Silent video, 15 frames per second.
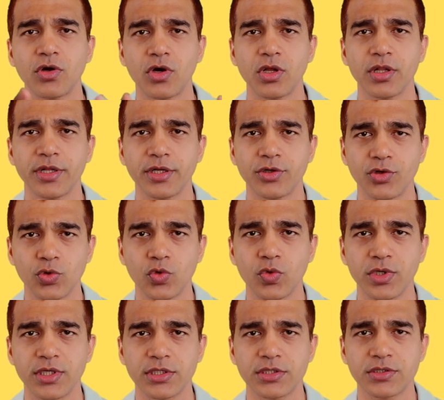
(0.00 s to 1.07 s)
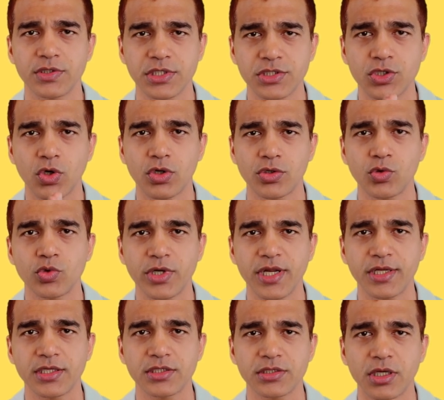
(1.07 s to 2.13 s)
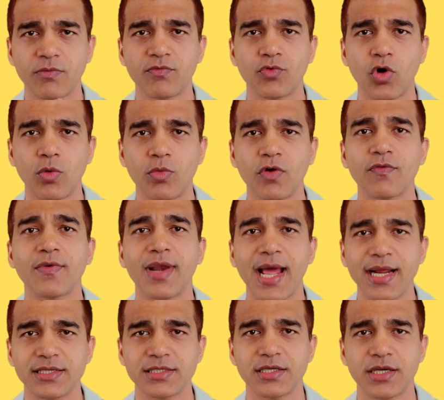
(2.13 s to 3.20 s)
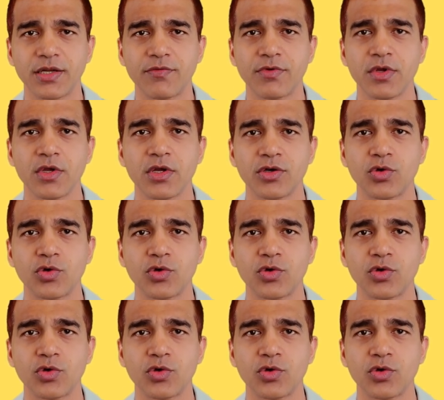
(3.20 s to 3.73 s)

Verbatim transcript: All they do is resort to taking some form of laxative